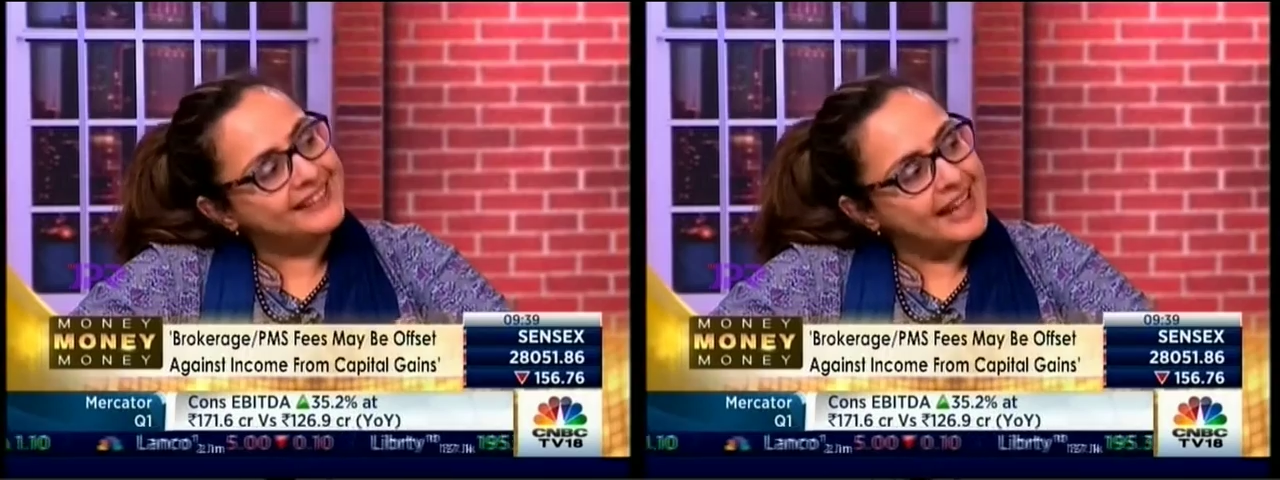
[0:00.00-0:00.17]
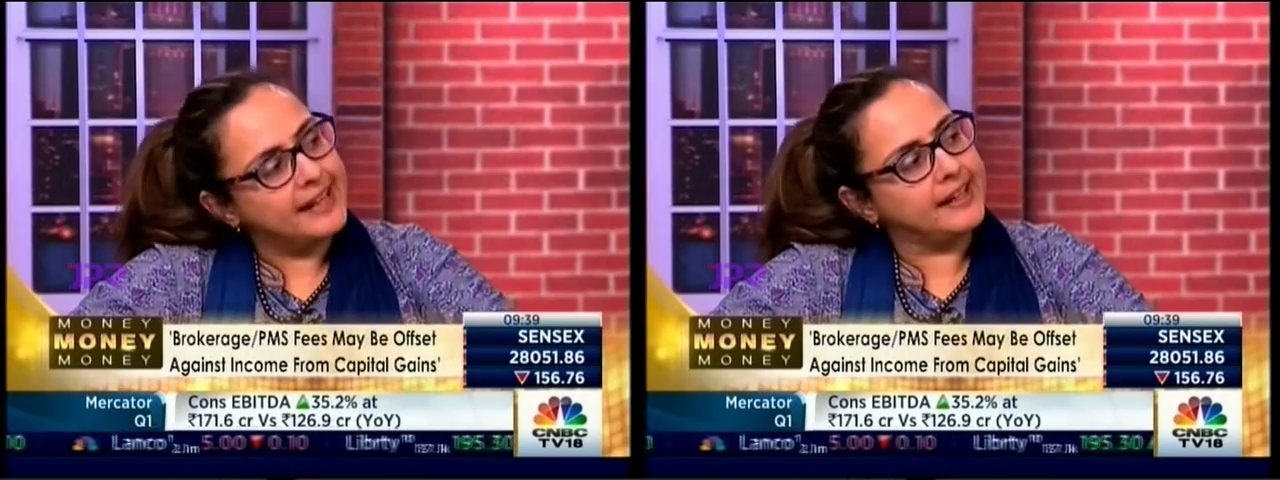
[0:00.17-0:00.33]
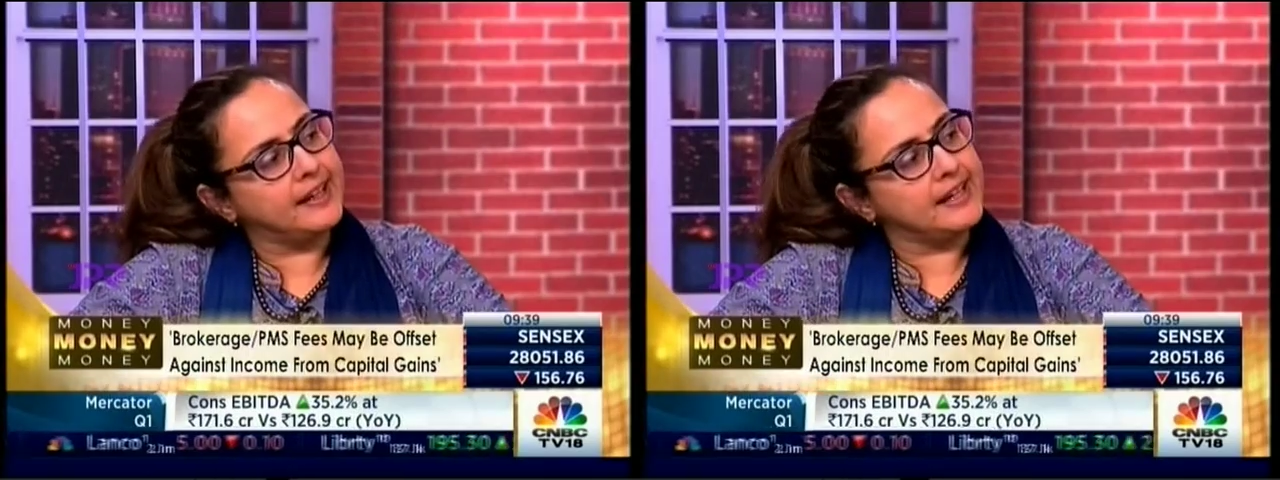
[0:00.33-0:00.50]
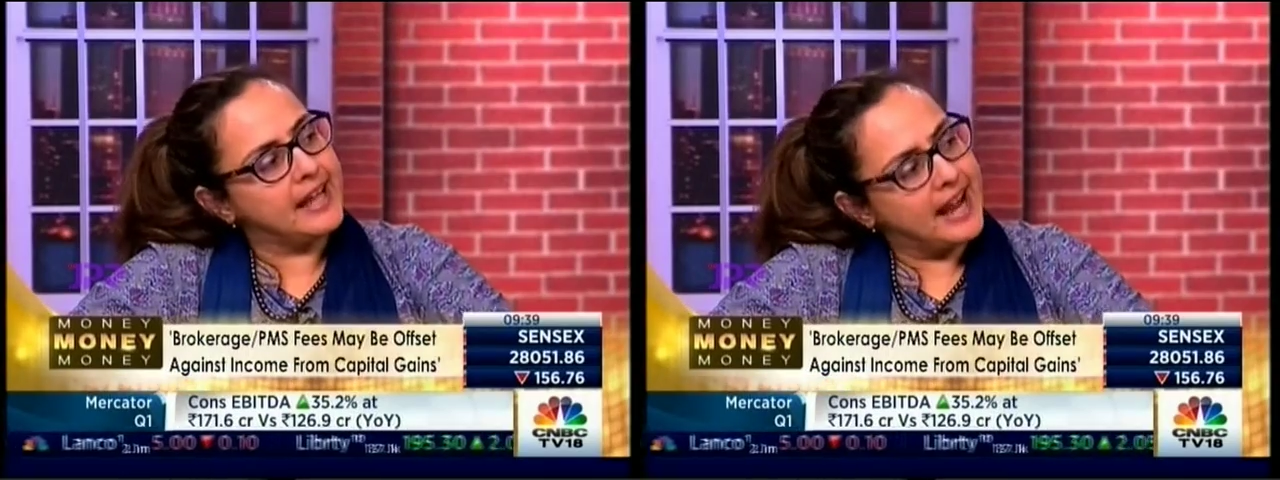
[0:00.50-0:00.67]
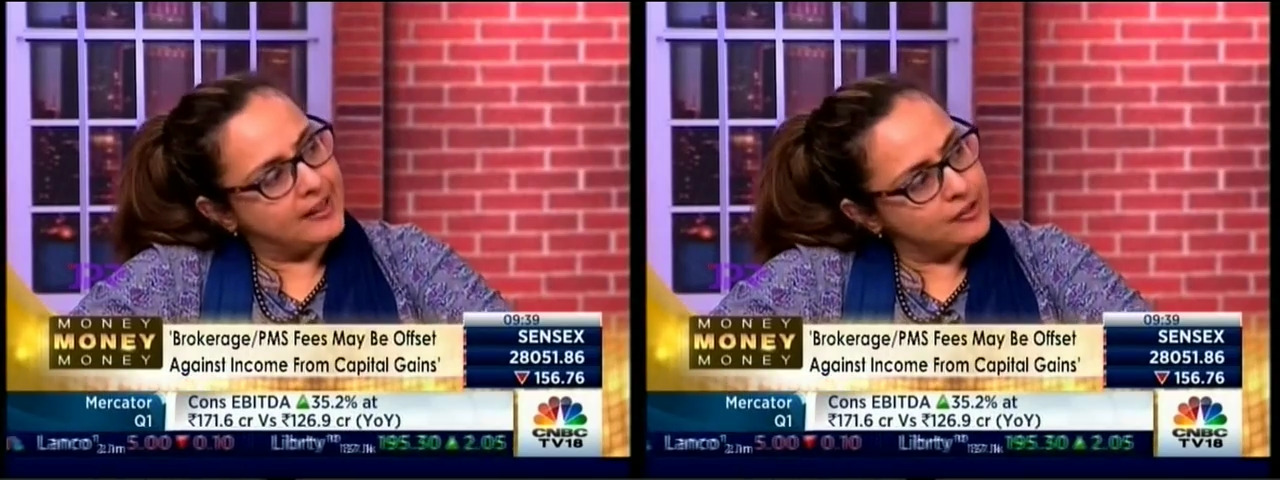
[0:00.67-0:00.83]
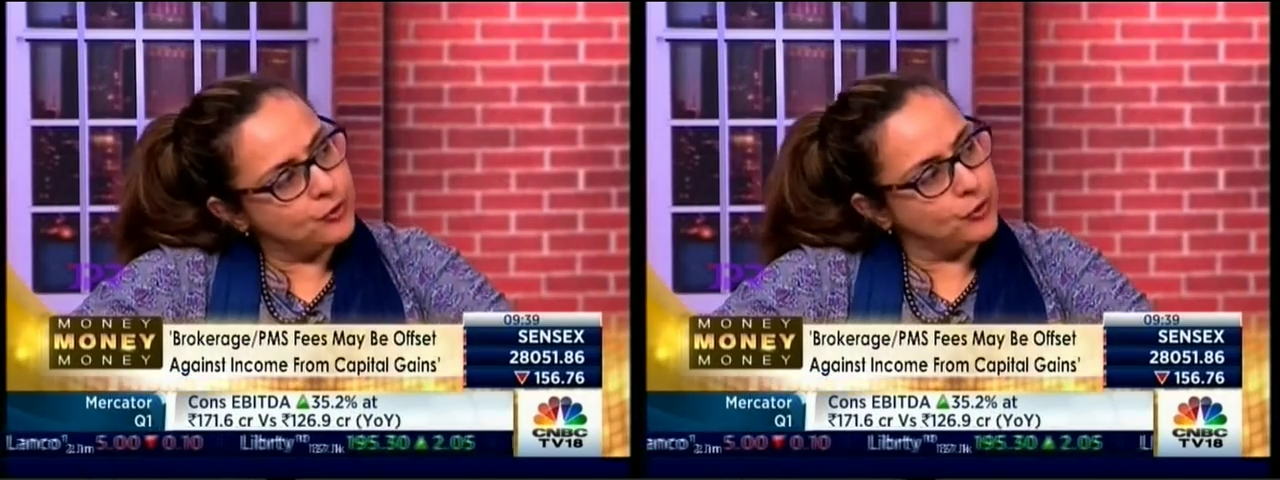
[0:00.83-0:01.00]
that getting
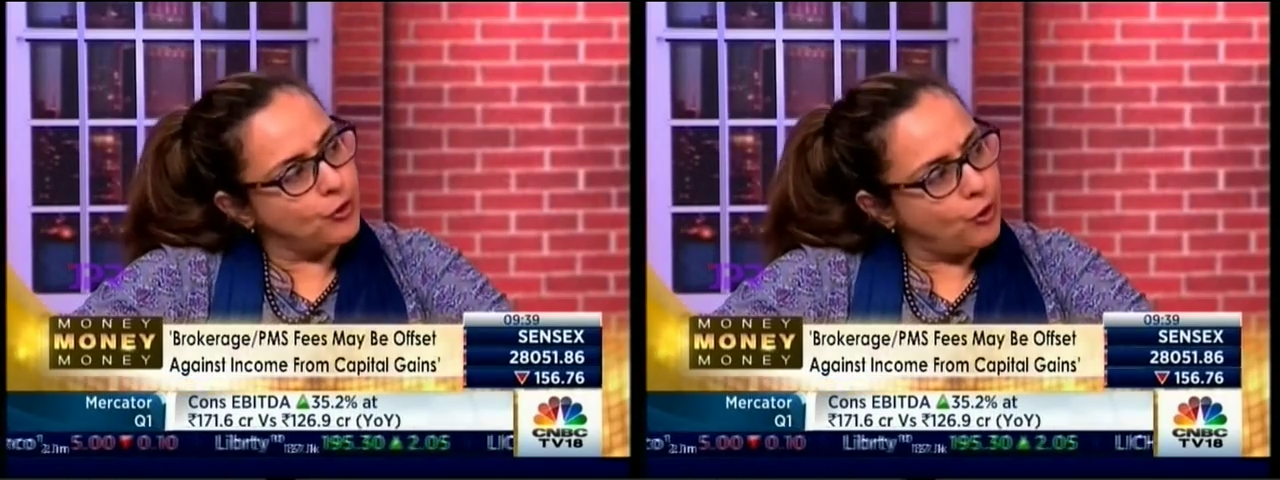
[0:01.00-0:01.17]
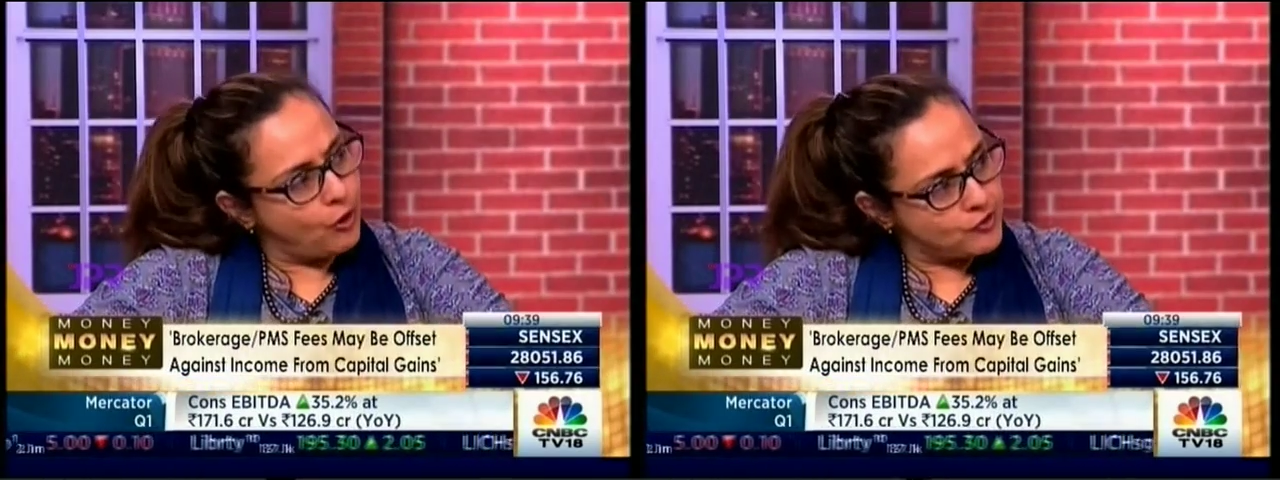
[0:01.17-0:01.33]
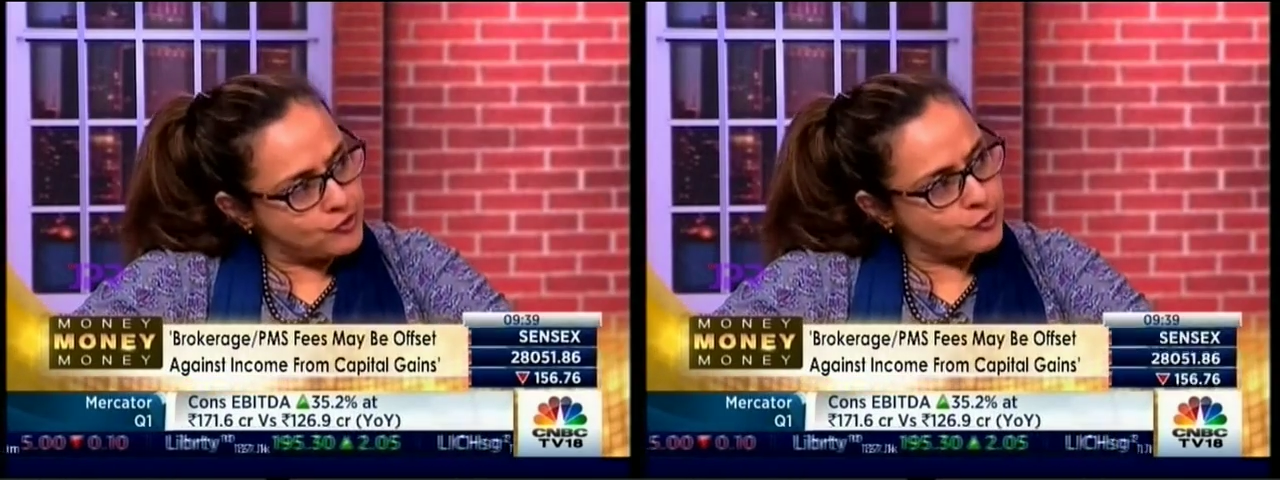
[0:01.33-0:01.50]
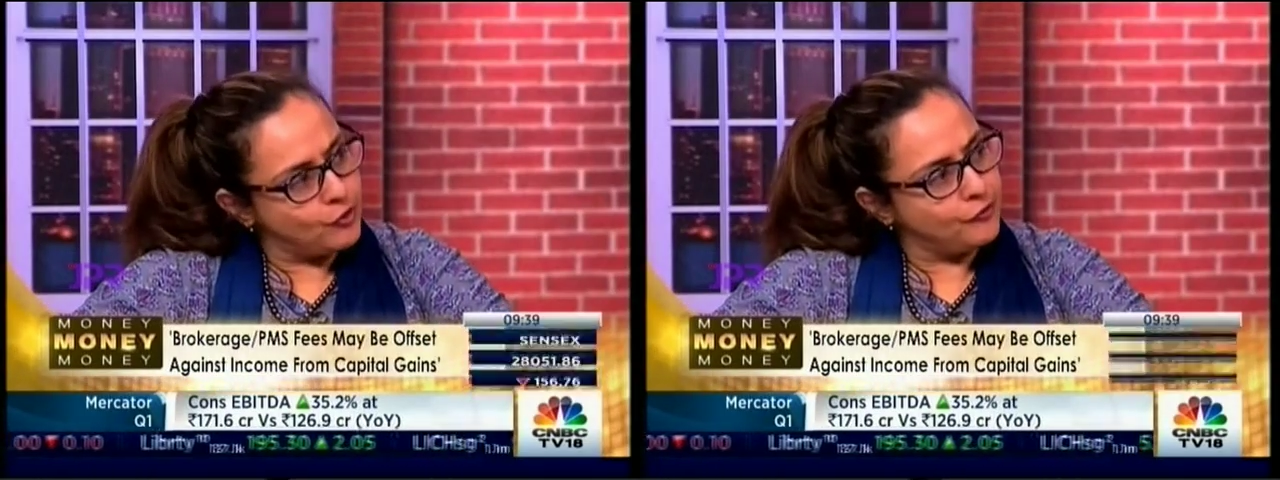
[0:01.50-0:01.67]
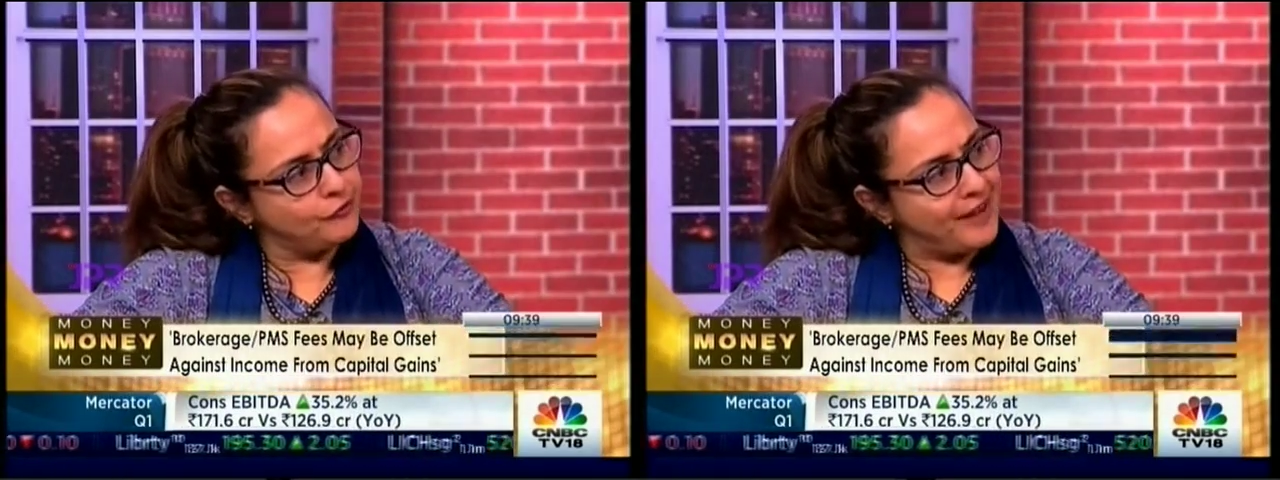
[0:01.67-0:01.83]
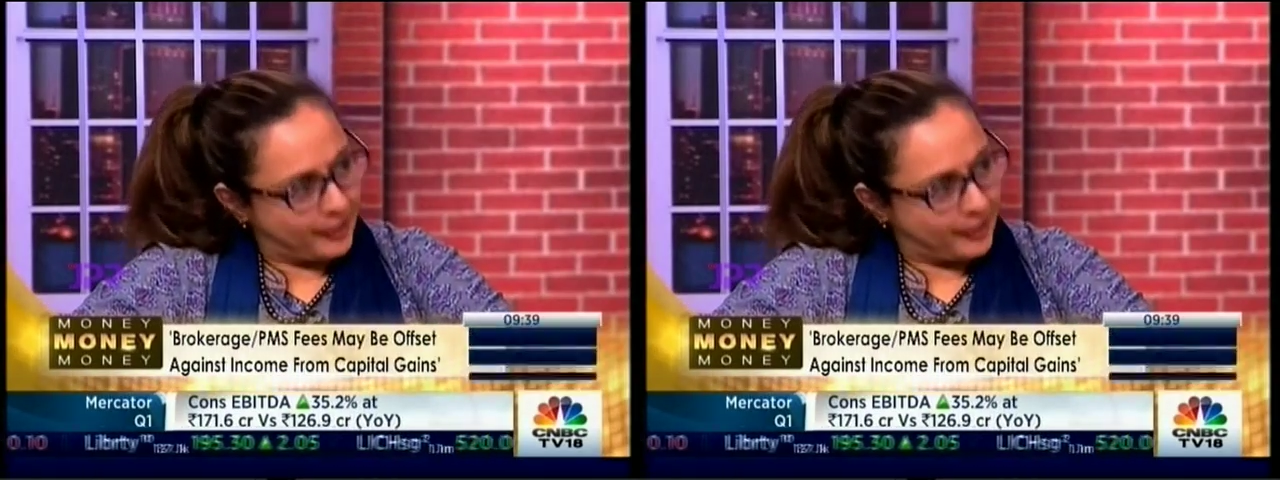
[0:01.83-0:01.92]
added to your cost of